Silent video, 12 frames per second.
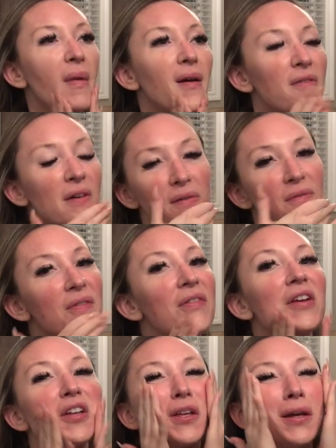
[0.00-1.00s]
If I'm
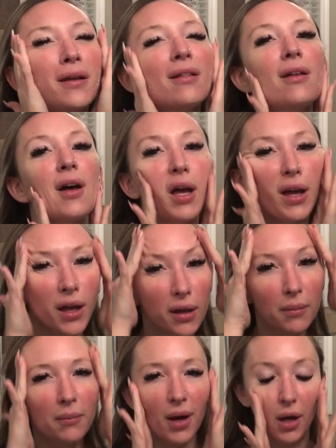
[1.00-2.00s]
feeling
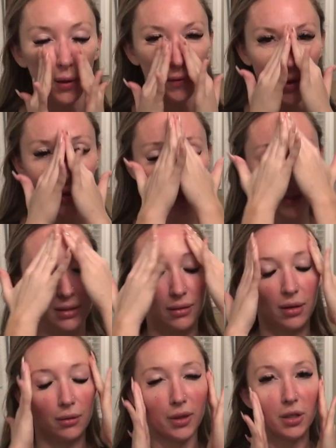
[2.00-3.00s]
like my face is a
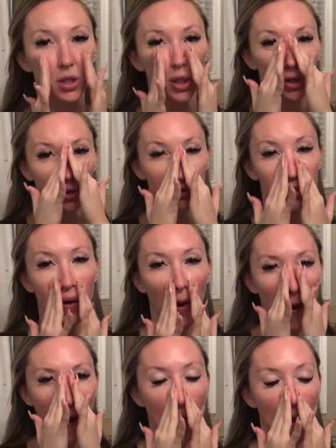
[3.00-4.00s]
little bit too
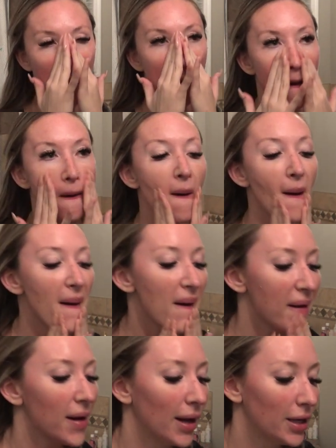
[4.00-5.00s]
dry,
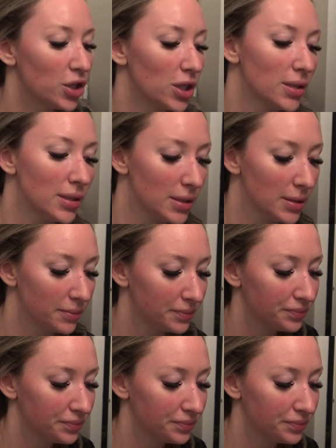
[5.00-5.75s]
I just